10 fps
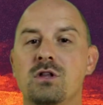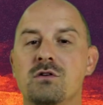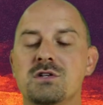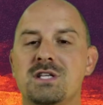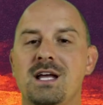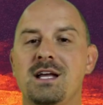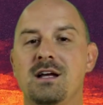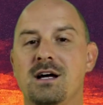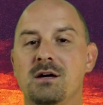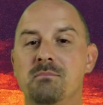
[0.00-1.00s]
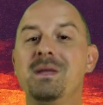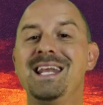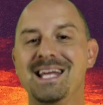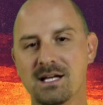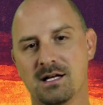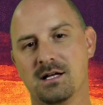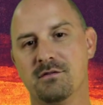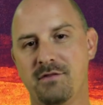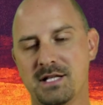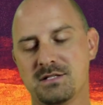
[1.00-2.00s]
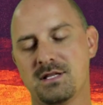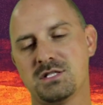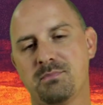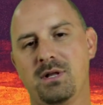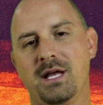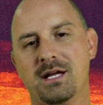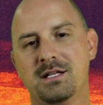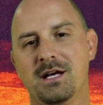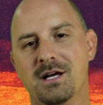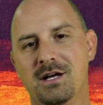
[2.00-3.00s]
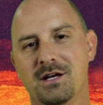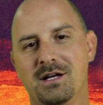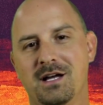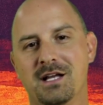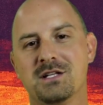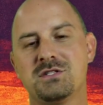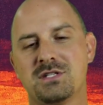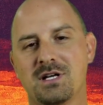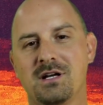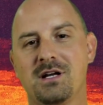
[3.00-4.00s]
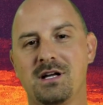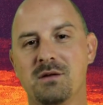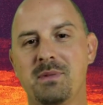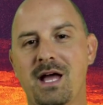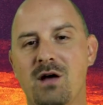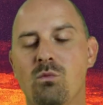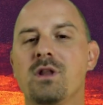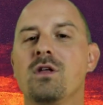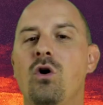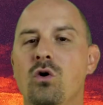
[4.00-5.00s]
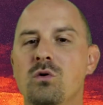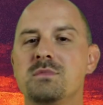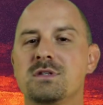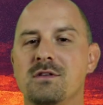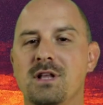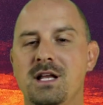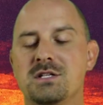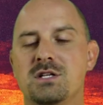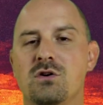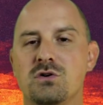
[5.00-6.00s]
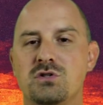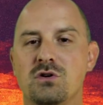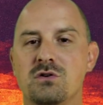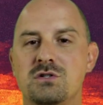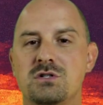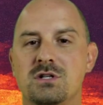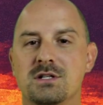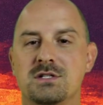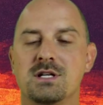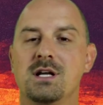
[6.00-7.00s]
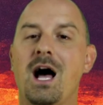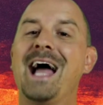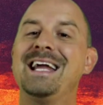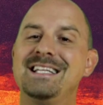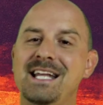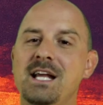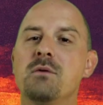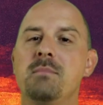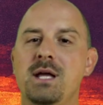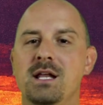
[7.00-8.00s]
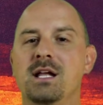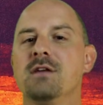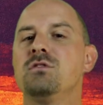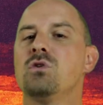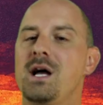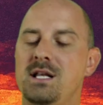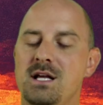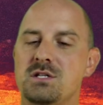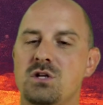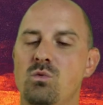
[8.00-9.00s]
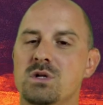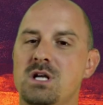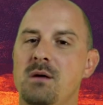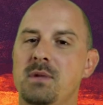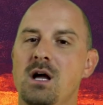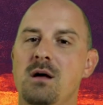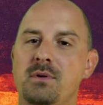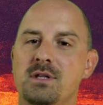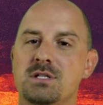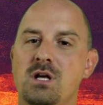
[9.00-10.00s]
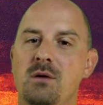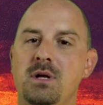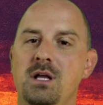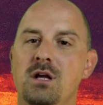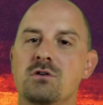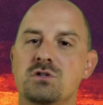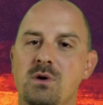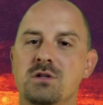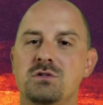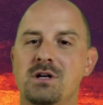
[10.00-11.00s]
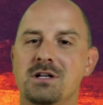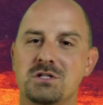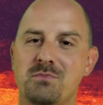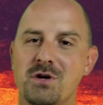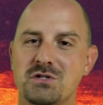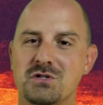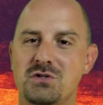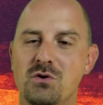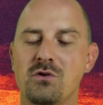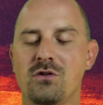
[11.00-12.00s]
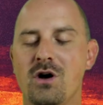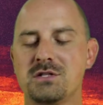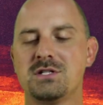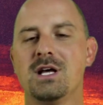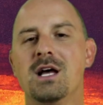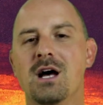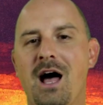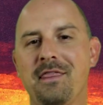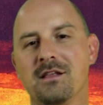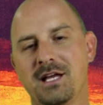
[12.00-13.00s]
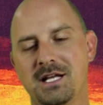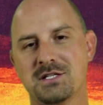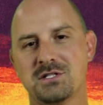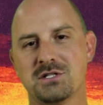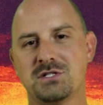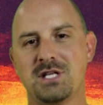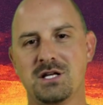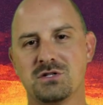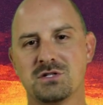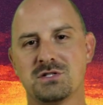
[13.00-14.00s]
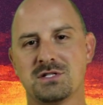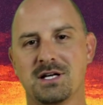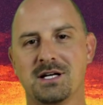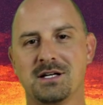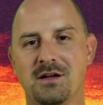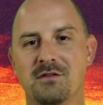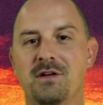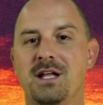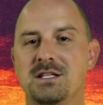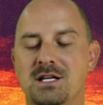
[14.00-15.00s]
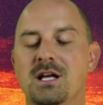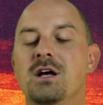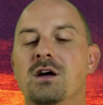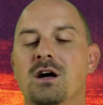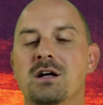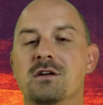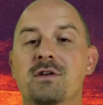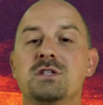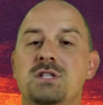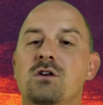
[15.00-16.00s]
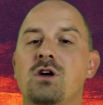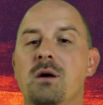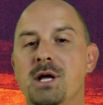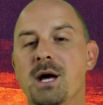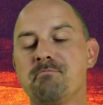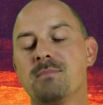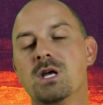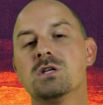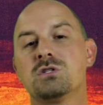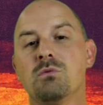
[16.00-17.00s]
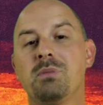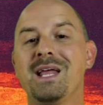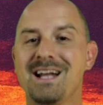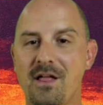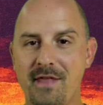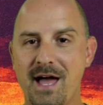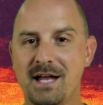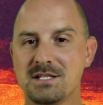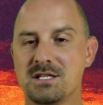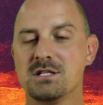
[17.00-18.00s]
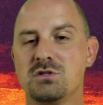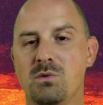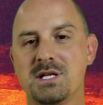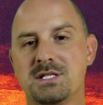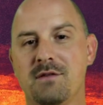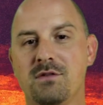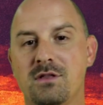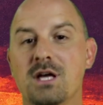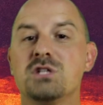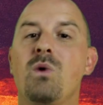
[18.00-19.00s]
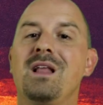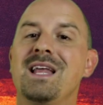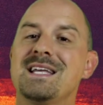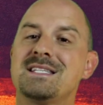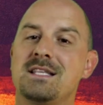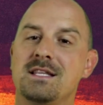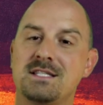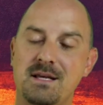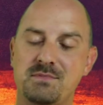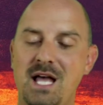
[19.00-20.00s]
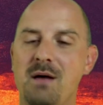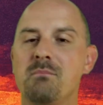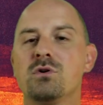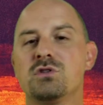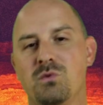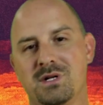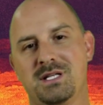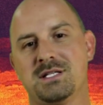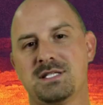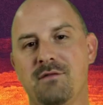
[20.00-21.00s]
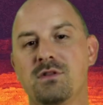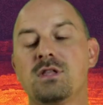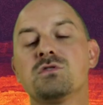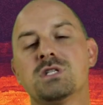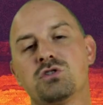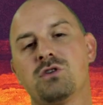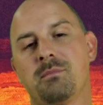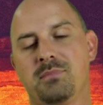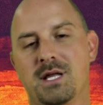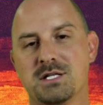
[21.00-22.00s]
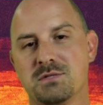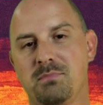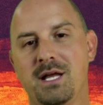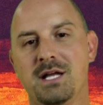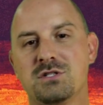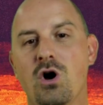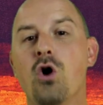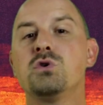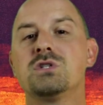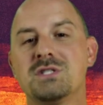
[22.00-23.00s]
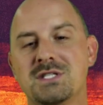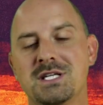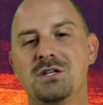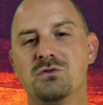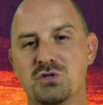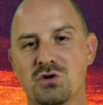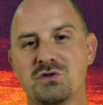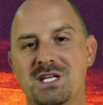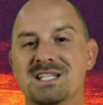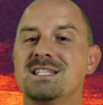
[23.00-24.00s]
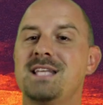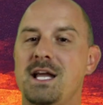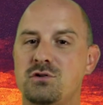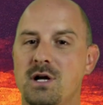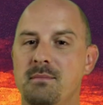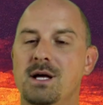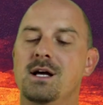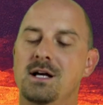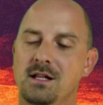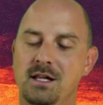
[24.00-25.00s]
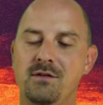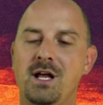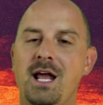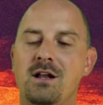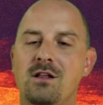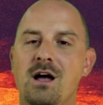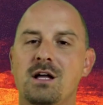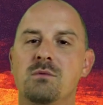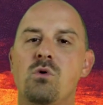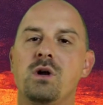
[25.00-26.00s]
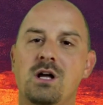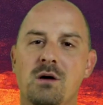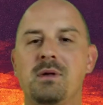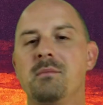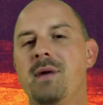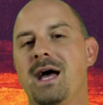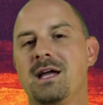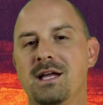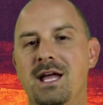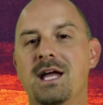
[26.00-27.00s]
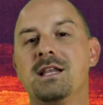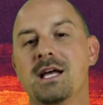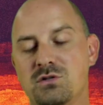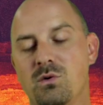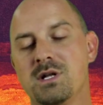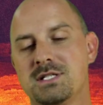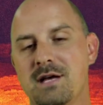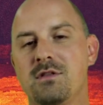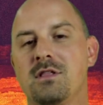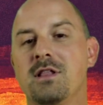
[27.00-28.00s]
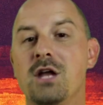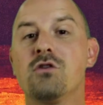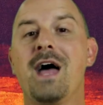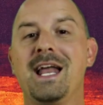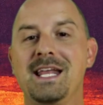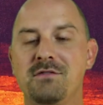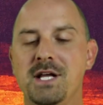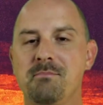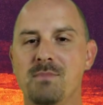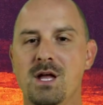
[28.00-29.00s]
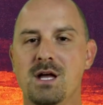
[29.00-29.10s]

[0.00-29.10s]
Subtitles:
There is a meeting, an event that's planned, and it's going to be at one of the homes of the ladies in our church. It's the idea meeting. Give you ideas on what's coming up in this coming year, as well as you can express just your thoughts on the ladies' stages event, events that are coming up. So plan on that. It's on the 27th, as well as the September 27th. There is a trip that is planned to Ocean City, New Jersey. It's a day trip, leaving at 8 o'clock in the morning, coming back again that 27th later that evening.